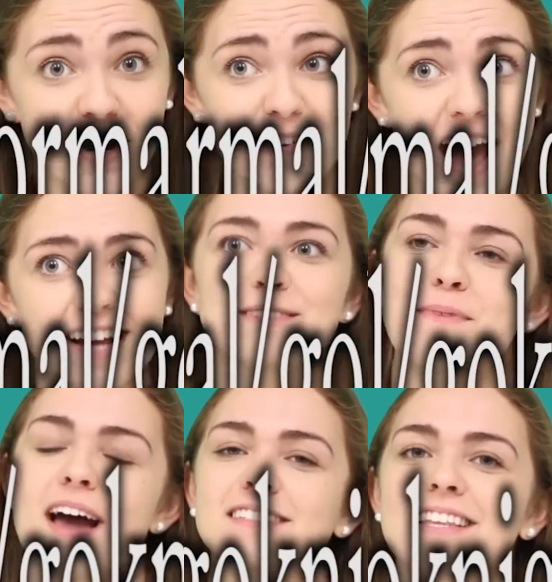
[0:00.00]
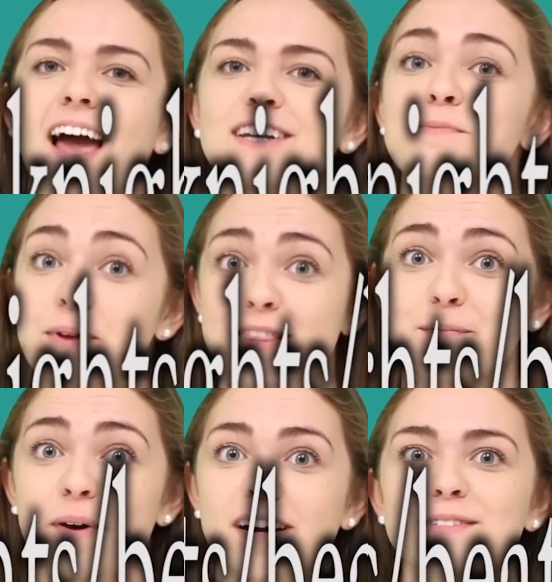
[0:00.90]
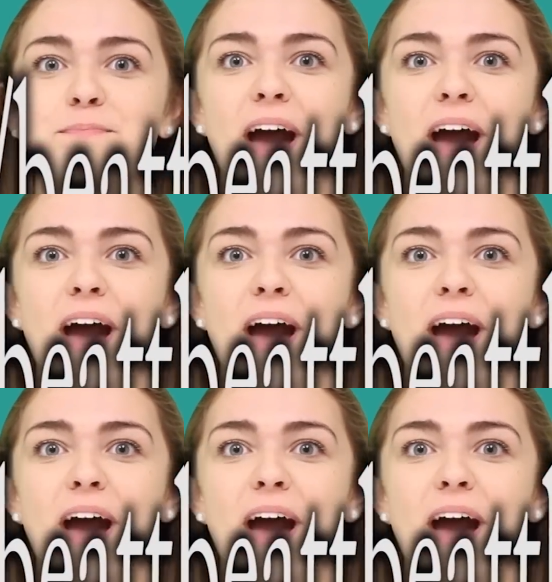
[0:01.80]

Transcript: go knights backslash beat the bugs